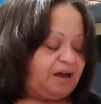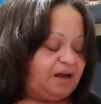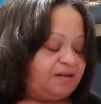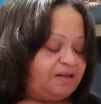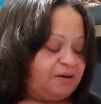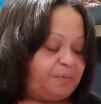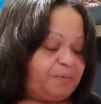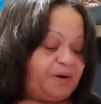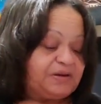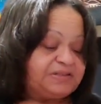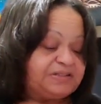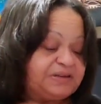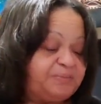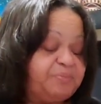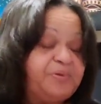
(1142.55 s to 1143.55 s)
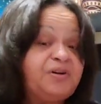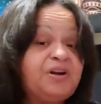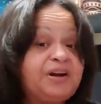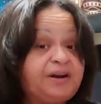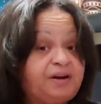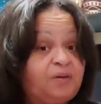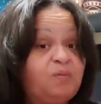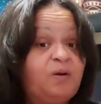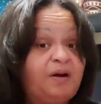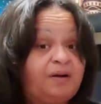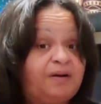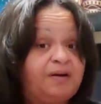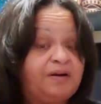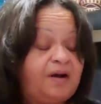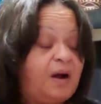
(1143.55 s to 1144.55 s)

uh, their person put in the work.